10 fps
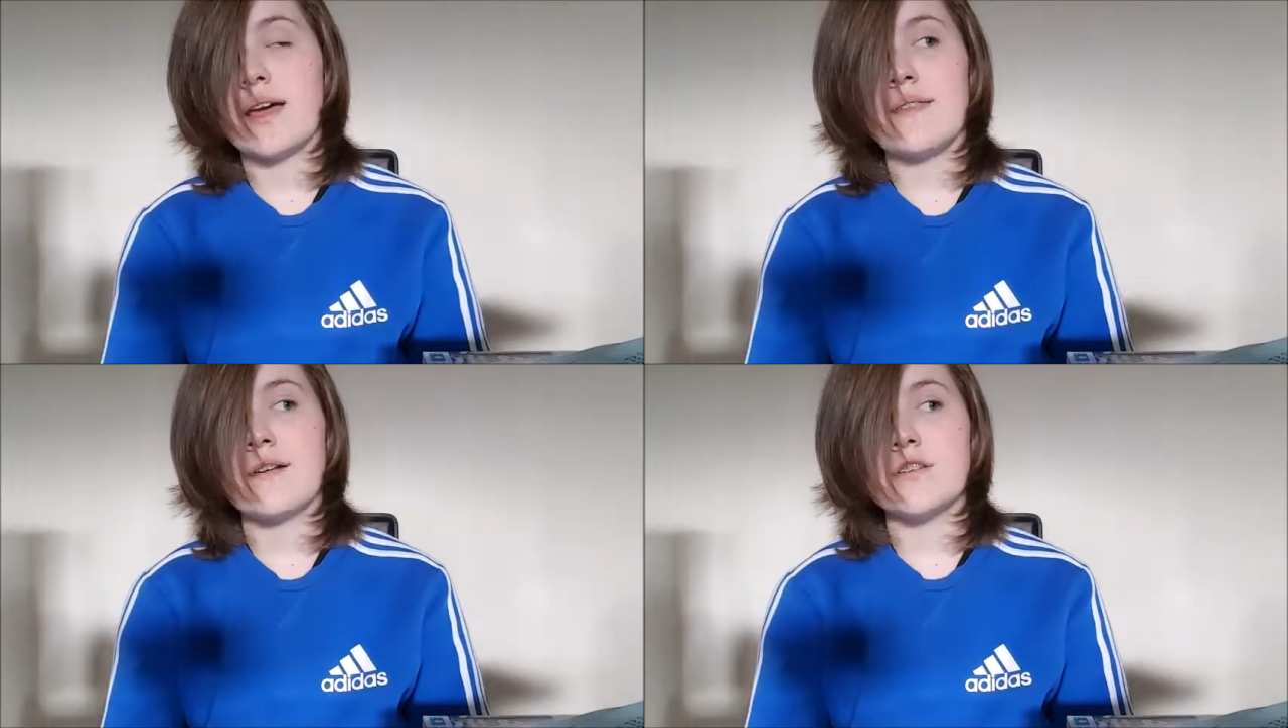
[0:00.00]

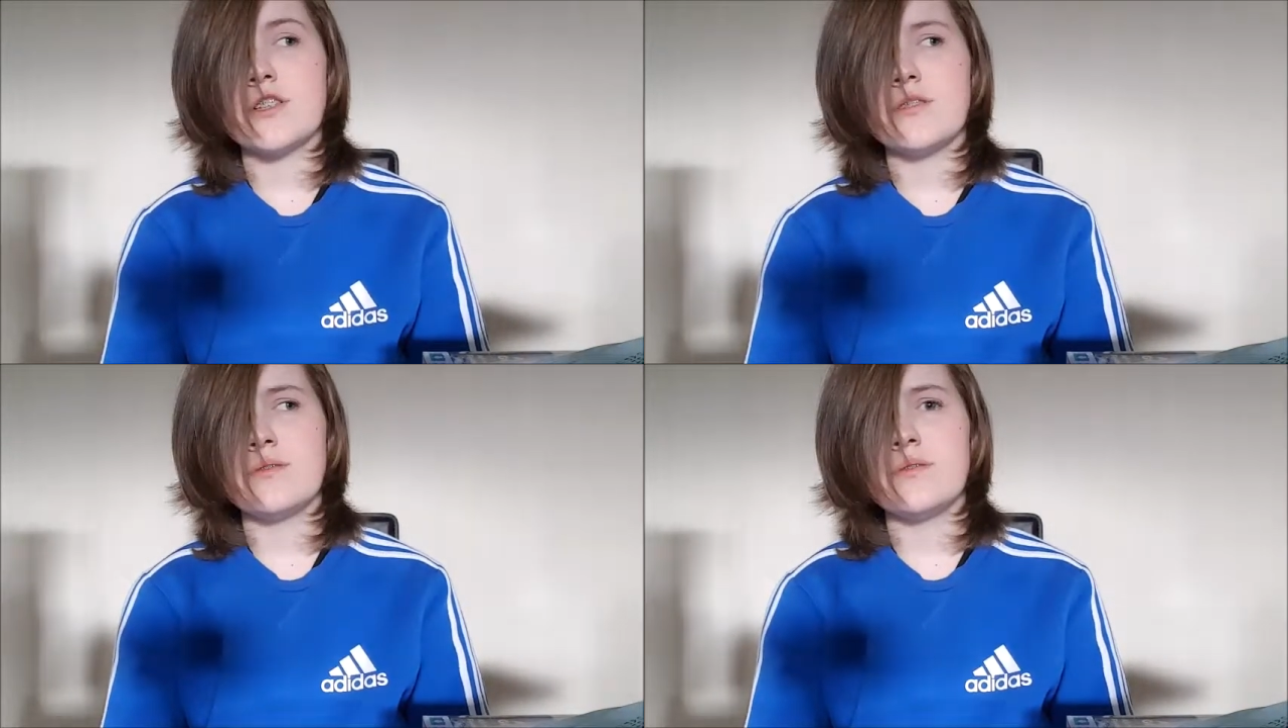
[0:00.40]
And there are
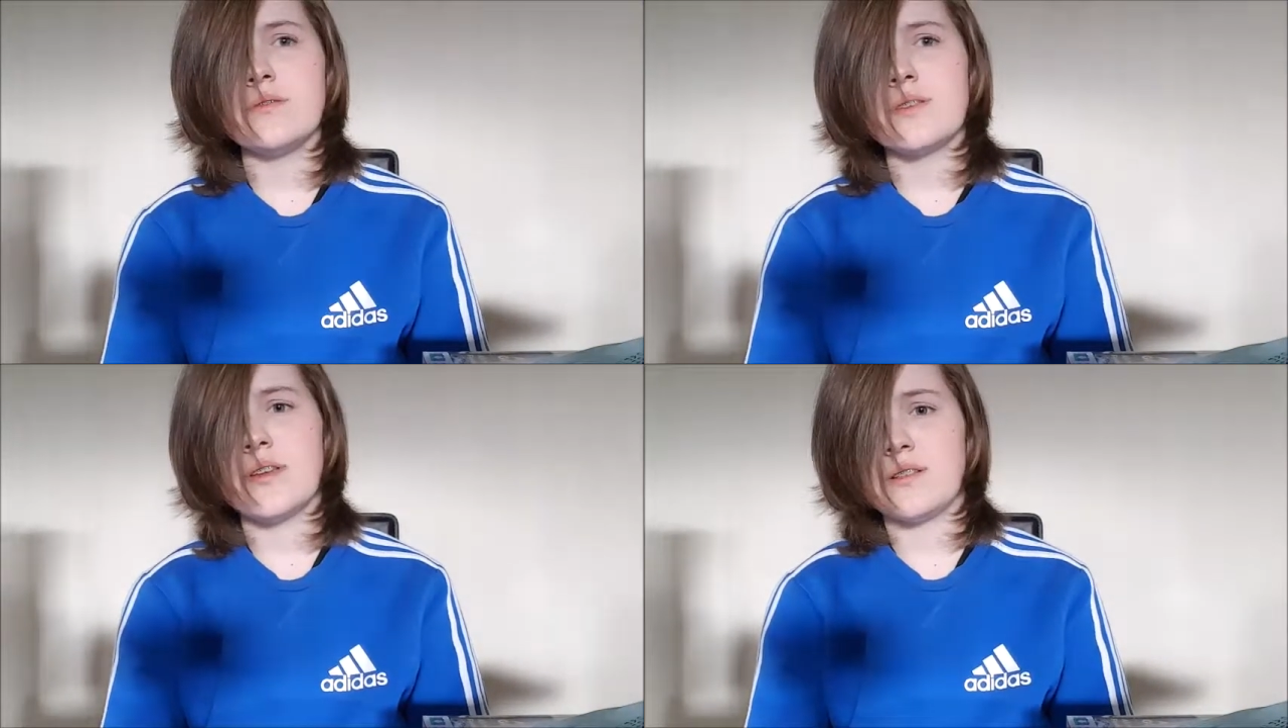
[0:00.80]

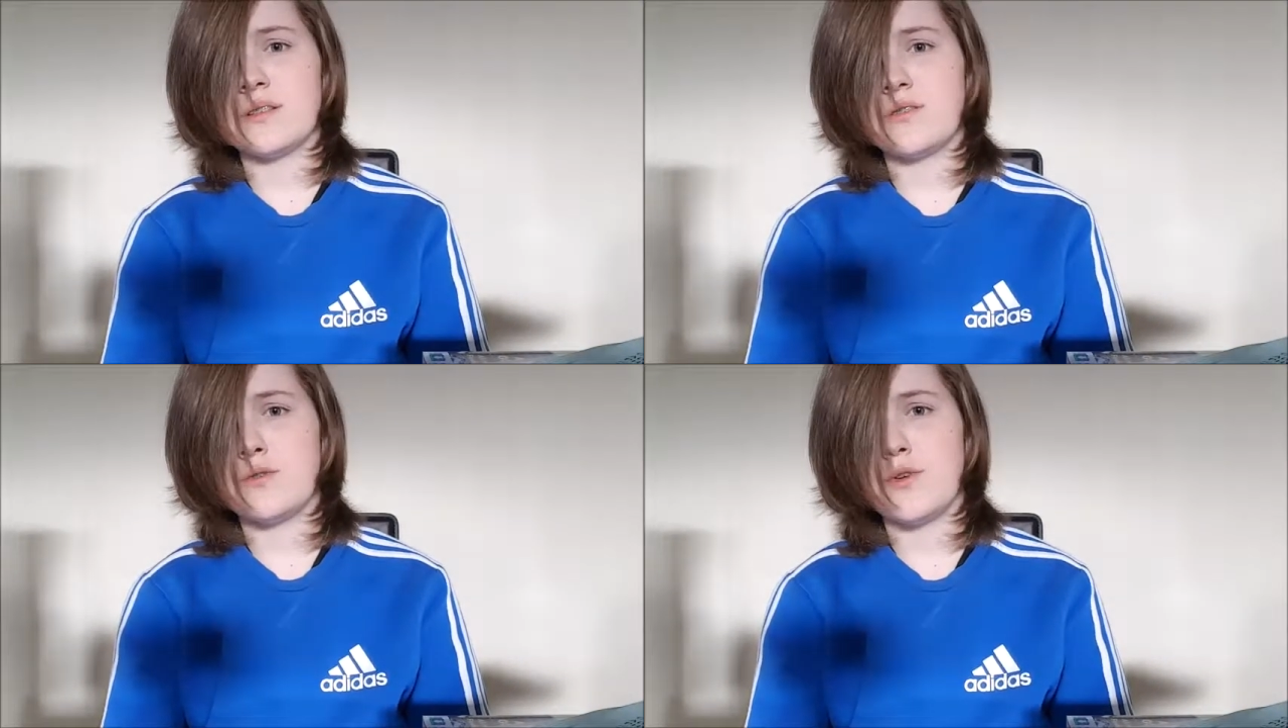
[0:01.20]
students in
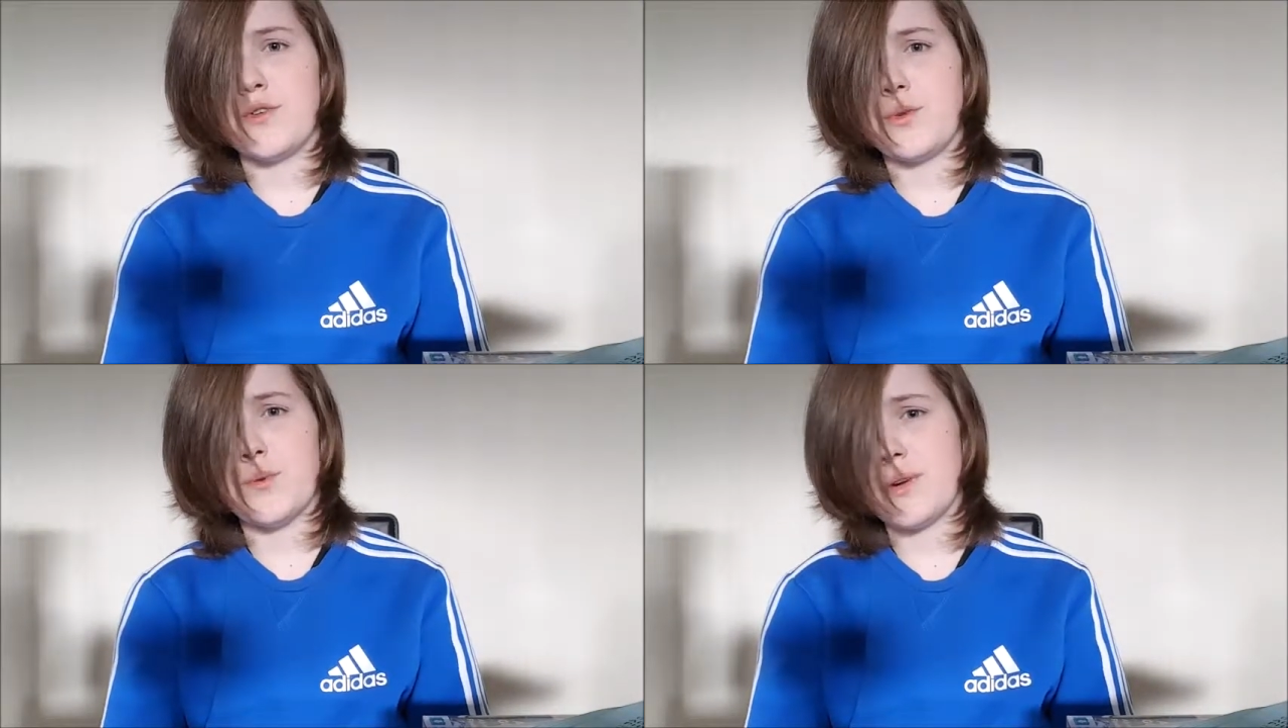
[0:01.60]
school who
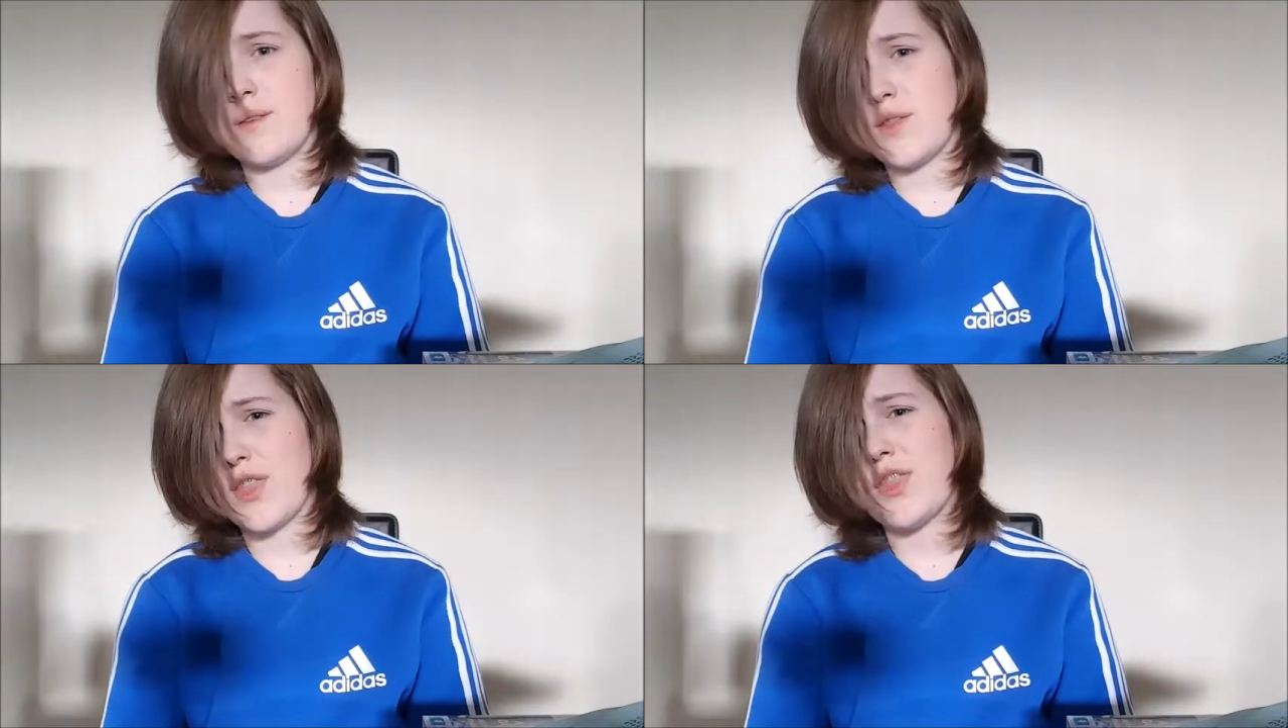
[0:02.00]
you wouldn't
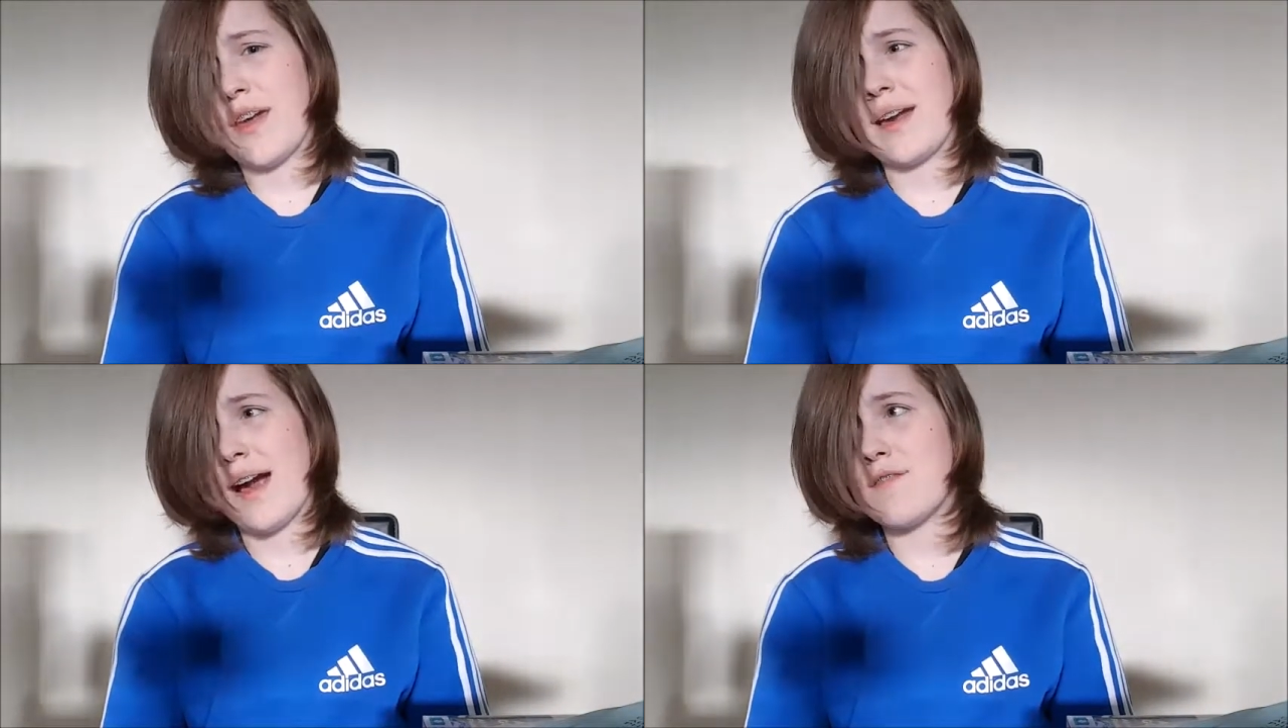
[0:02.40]
even
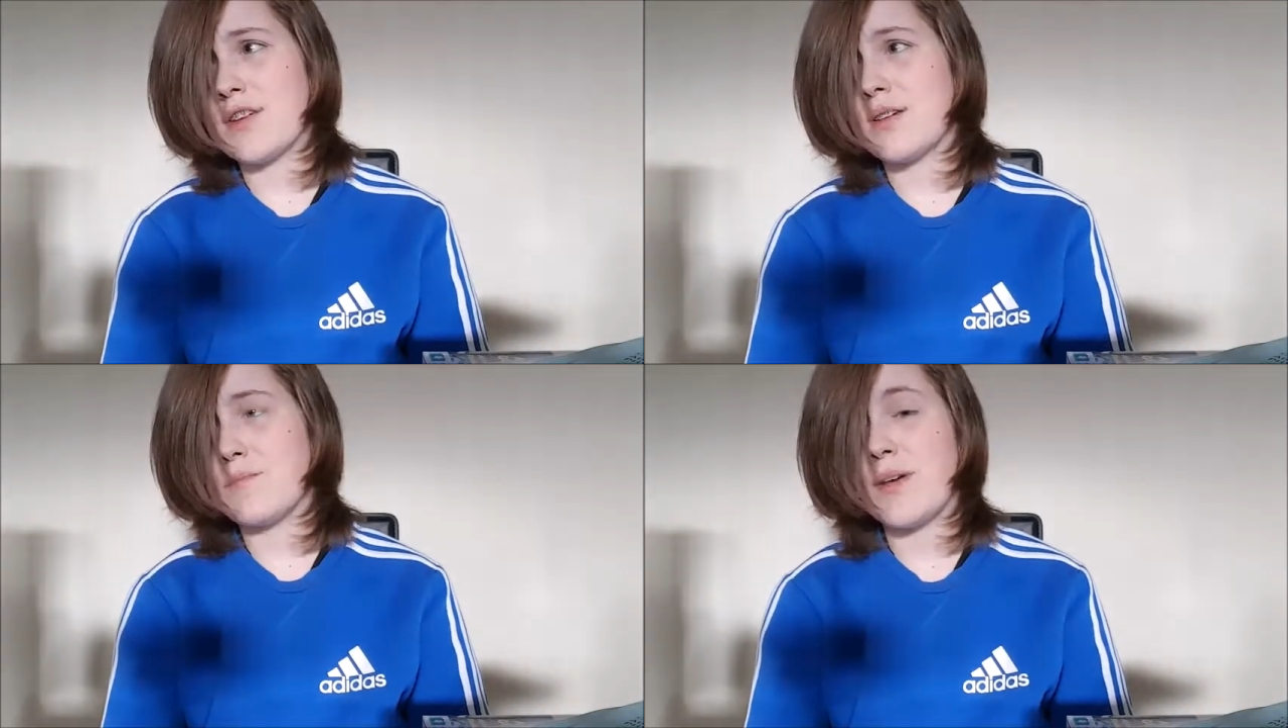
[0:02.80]
think have it,